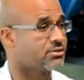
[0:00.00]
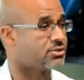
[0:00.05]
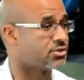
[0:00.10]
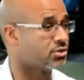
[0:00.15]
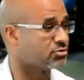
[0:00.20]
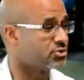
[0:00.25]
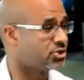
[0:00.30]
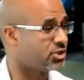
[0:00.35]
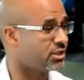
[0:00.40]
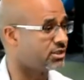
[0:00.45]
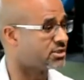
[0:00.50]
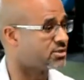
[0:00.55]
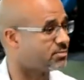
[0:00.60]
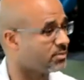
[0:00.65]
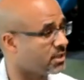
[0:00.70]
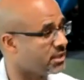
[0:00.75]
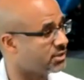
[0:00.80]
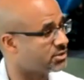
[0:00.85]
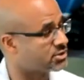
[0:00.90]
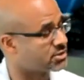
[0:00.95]
so shin
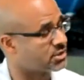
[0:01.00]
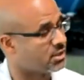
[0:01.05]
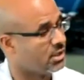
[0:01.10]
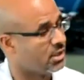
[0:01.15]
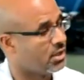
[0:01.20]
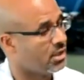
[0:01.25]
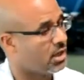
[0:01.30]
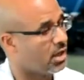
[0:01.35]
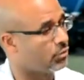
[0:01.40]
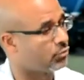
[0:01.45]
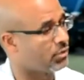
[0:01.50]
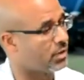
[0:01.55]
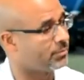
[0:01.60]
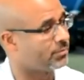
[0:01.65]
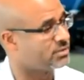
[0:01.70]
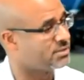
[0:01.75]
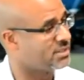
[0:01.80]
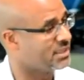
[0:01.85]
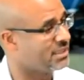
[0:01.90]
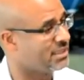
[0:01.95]
splints are
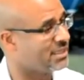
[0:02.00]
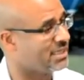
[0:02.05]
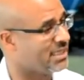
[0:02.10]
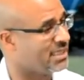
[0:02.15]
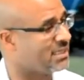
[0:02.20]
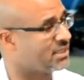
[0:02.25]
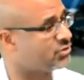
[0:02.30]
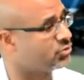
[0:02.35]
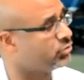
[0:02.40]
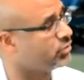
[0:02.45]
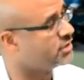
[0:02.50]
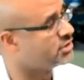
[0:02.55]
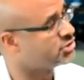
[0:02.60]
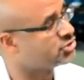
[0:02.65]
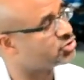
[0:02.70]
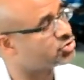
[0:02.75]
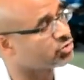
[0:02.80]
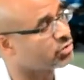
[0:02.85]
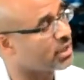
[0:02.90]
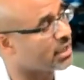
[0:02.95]
representing increased
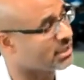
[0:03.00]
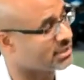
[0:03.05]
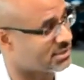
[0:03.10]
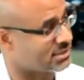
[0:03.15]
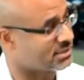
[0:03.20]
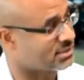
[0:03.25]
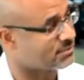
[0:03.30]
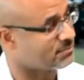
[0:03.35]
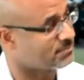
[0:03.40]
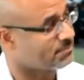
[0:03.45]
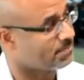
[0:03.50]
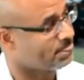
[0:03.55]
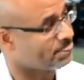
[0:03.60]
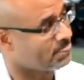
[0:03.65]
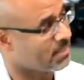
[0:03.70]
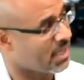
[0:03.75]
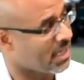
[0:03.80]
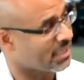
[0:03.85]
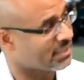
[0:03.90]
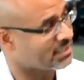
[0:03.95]
stress
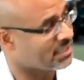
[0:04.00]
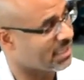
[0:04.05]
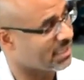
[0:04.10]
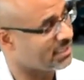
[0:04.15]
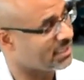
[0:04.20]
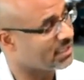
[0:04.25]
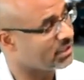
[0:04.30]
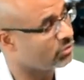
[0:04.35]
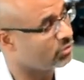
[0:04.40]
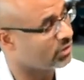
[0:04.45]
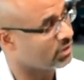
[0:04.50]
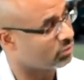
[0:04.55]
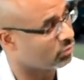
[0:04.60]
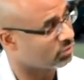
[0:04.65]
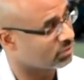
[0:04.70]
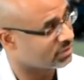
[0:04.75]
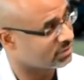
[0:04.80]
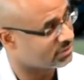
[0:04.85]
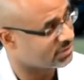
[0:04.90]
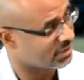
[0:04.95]
at that area
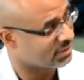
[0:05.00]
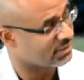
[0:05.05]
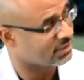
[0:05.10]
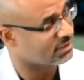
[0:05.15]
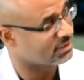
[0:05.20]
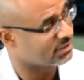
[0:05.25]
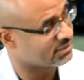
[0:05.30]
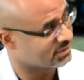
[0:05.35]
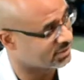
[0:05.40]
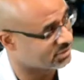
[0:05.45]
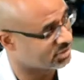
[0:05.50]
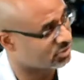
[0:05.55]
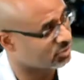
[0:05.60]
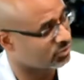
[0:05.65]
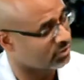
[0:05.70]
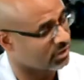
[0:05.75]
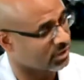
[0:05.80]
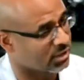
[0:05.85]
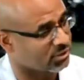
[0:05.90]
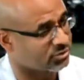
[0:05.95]
where the tendon is
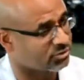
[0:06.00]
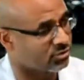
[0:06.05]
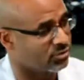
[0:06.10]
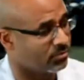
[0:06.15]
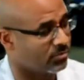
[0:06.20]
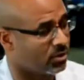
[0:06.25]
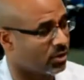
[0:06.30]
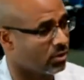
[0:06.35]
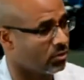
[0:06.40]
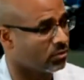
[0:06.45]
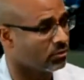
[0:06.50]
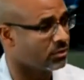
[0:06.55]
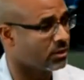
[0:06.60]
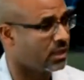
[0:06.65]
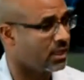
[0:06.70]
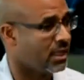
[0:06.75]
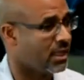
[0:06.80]
inserting onto the bone.